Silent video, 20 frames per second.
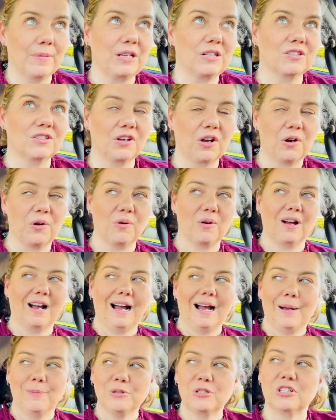And so
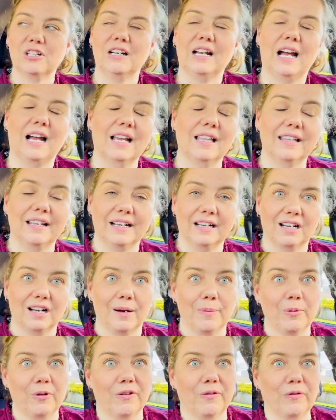I'm just going to highlight a
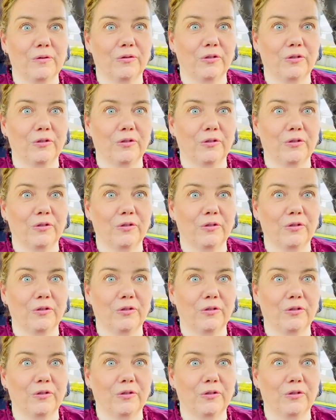couple of them